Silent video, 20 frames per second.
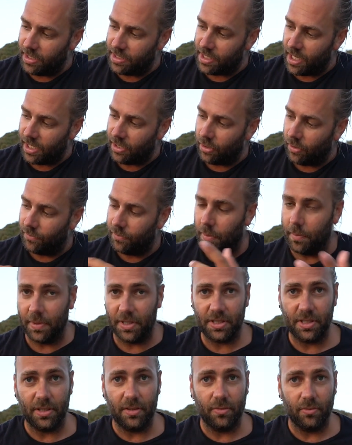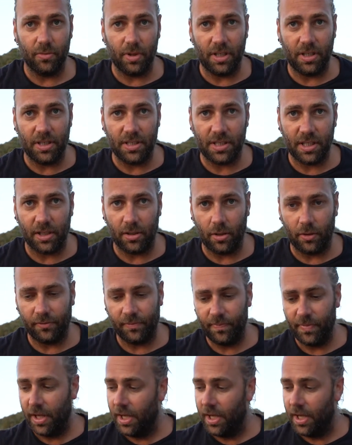takeoff permitted, ready to take off.